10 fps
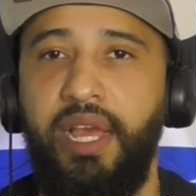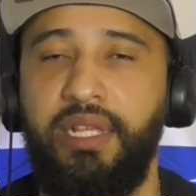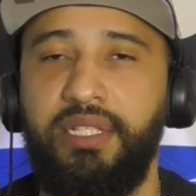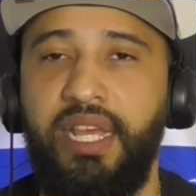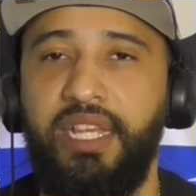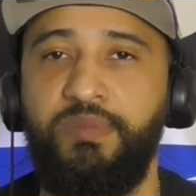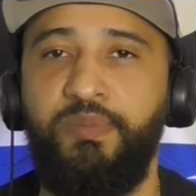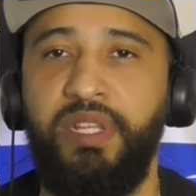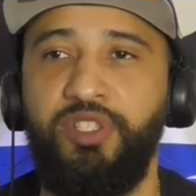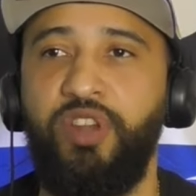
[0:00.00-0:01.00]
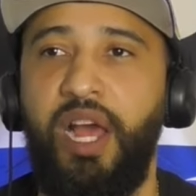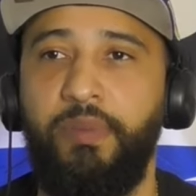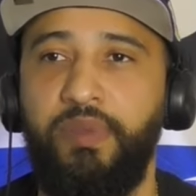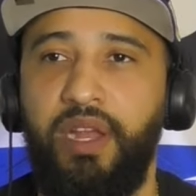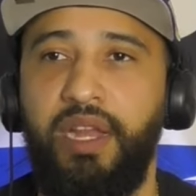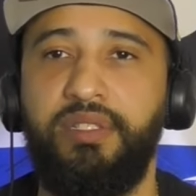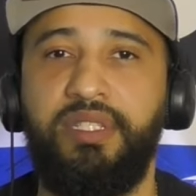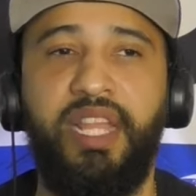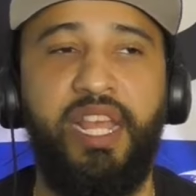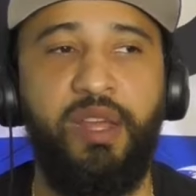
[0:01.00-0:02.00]
has has been dropped all right
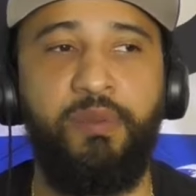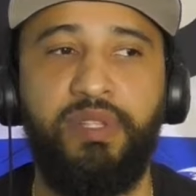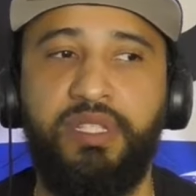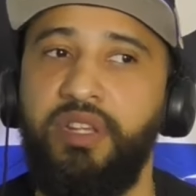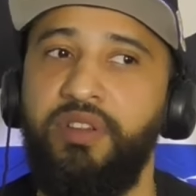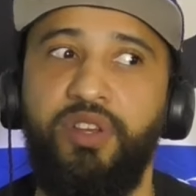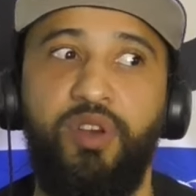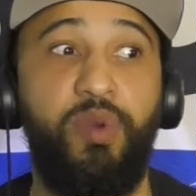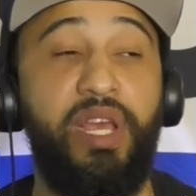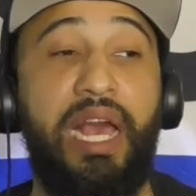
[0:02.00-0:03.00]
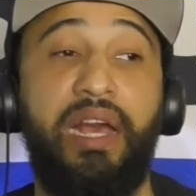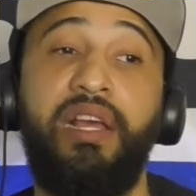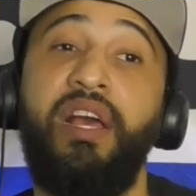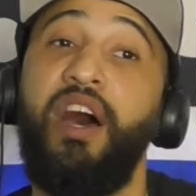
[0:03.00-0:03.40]
stand up material we got